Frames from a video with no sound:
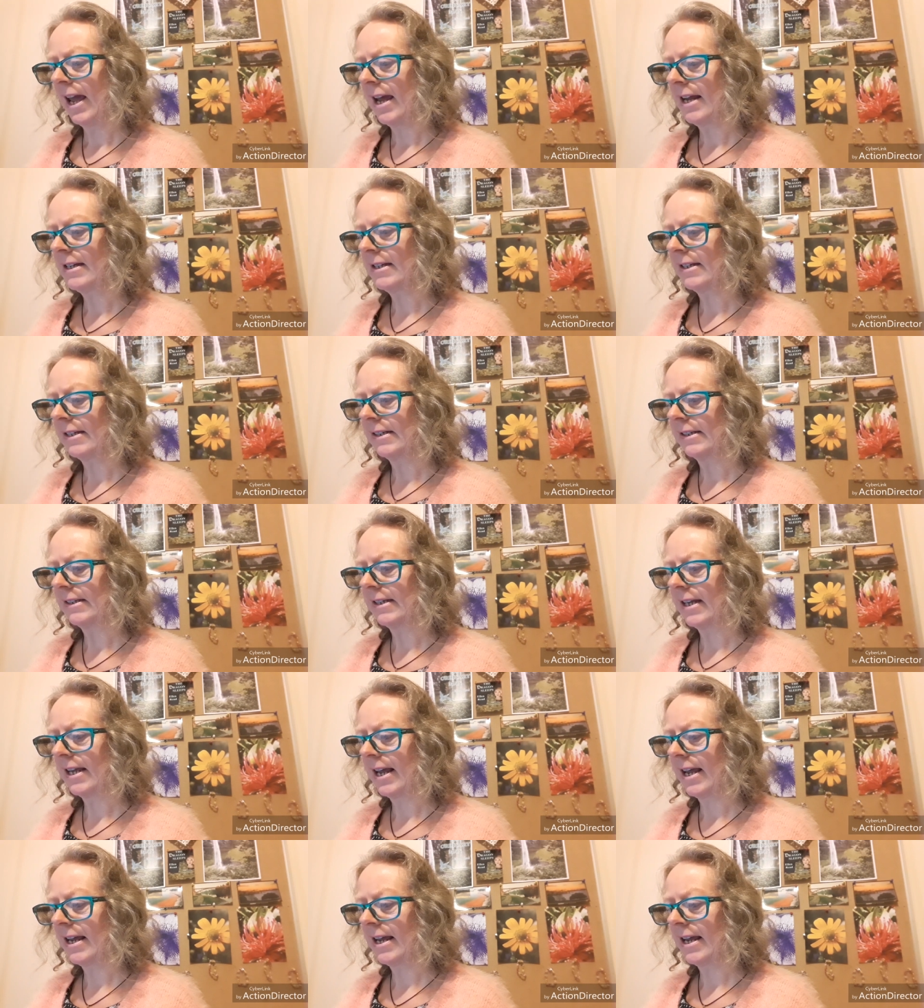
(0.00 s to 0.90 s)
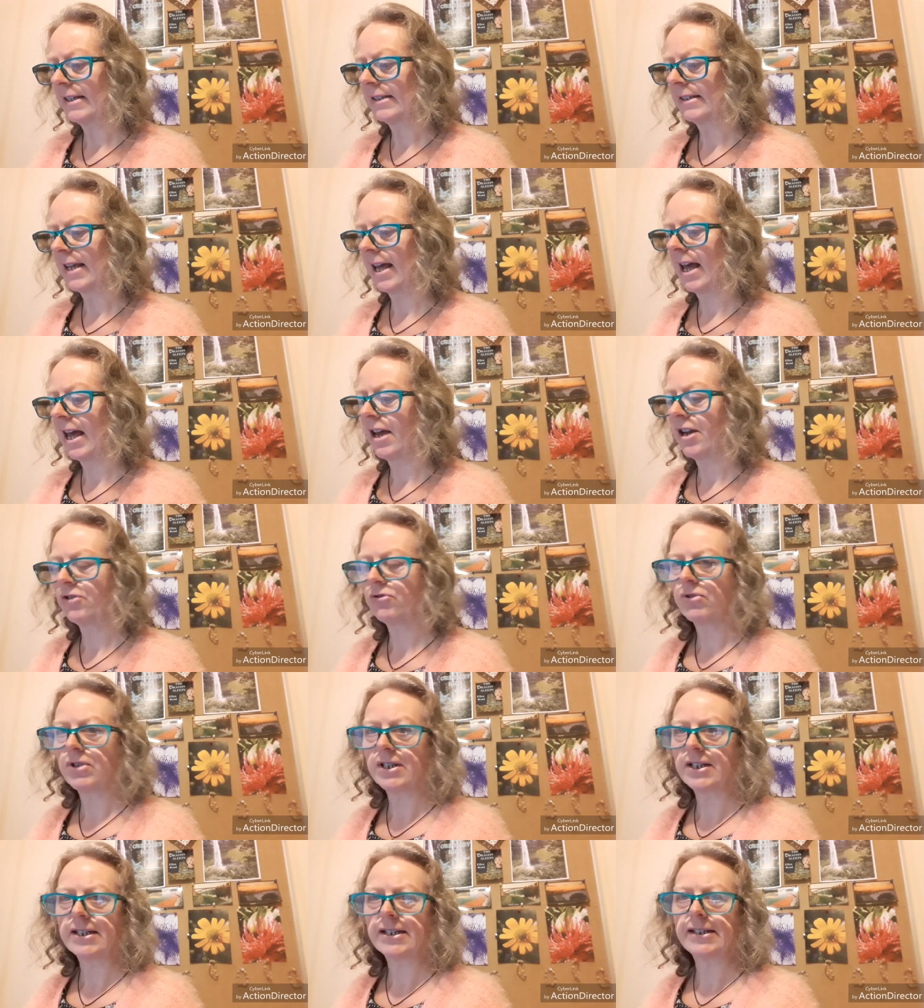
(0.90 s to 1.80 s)
and it has
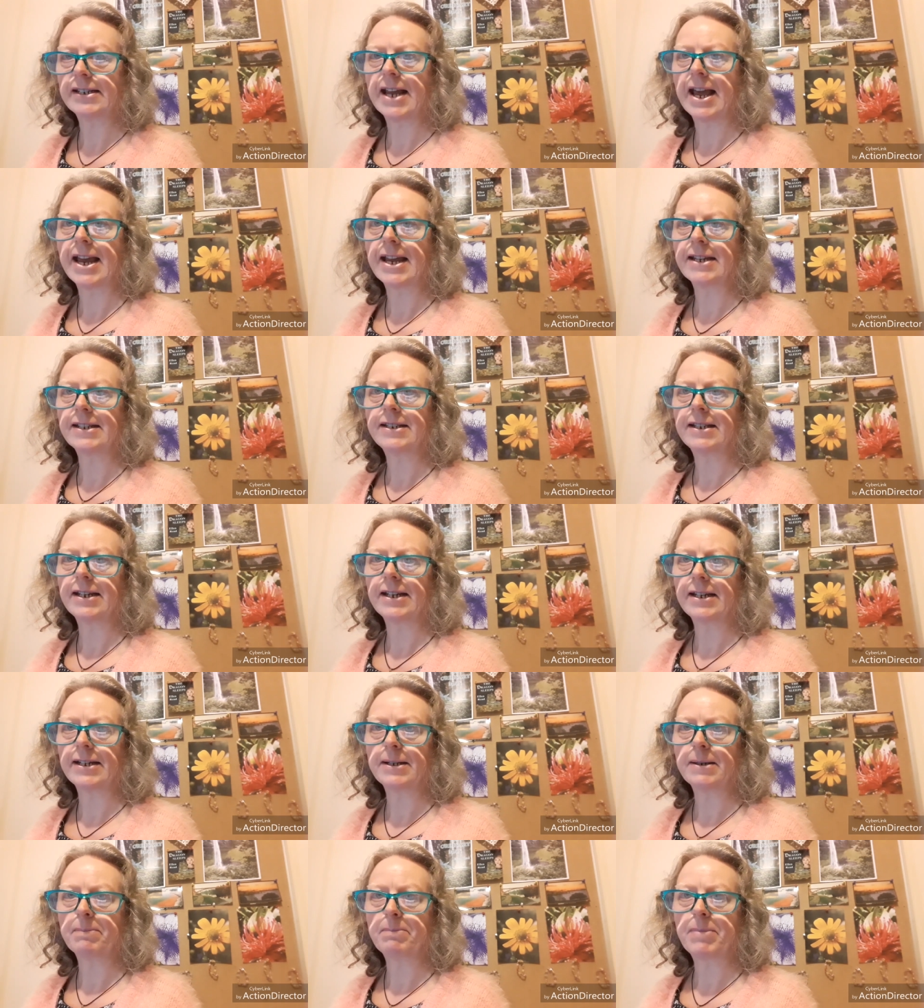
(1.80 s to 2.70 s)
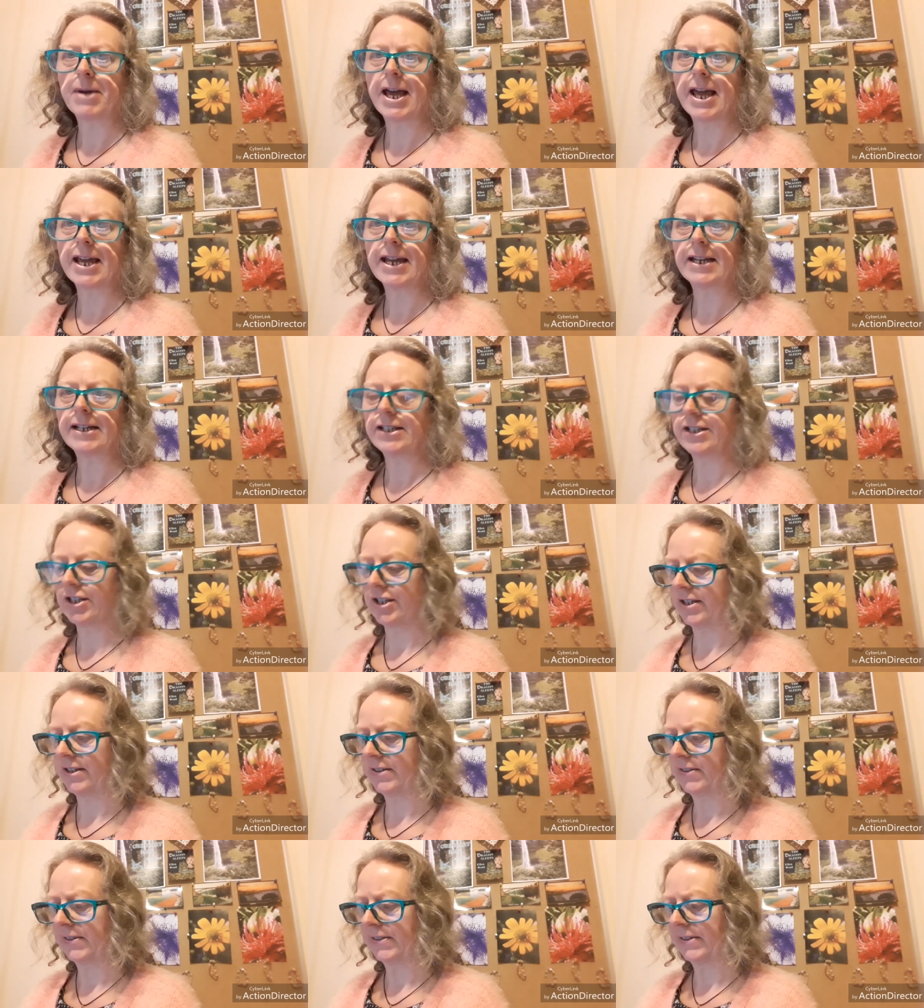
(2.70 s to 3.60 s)
118
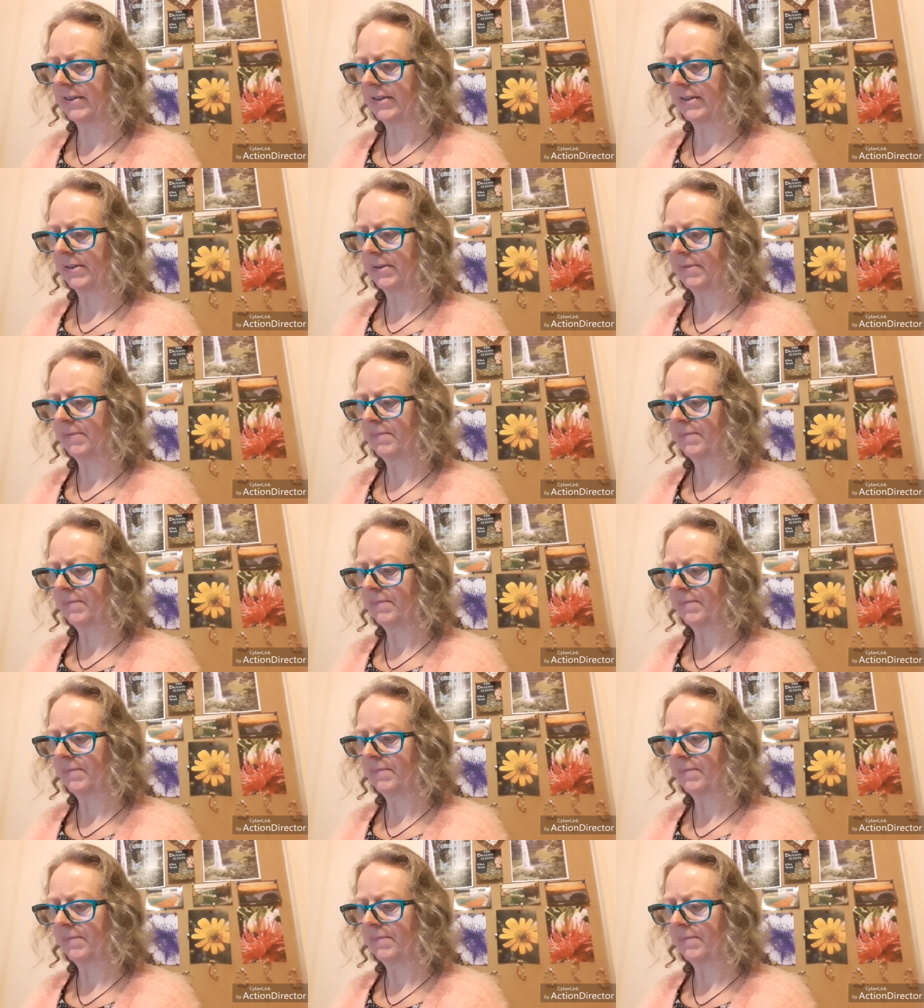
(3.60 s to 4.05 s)
pages.